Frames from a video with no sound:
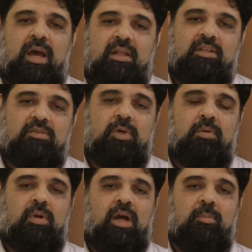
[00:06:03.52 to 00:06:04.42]
ba'di
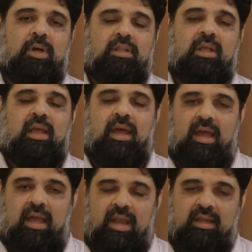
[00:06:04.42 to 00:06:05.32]
ismahu Ahmad,"
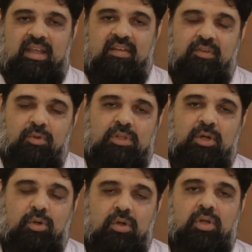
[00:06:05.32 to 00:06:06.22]
and give you
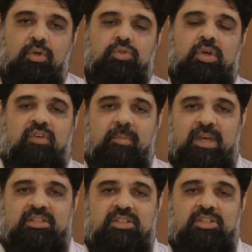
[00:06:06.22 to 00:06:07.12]
the good news of a
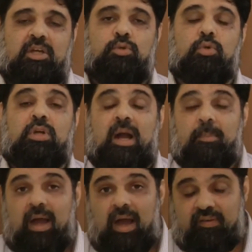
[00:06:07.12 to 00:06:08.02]
messenger to
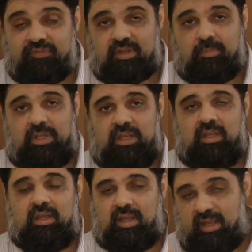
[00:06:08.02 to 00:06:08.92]
come after
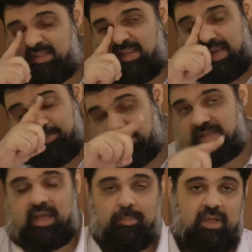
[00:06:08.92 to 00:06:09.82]
me. His name is
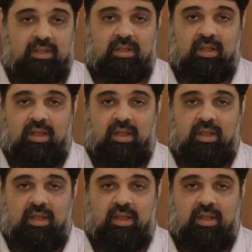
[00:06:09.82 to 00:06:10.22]
Ahmad.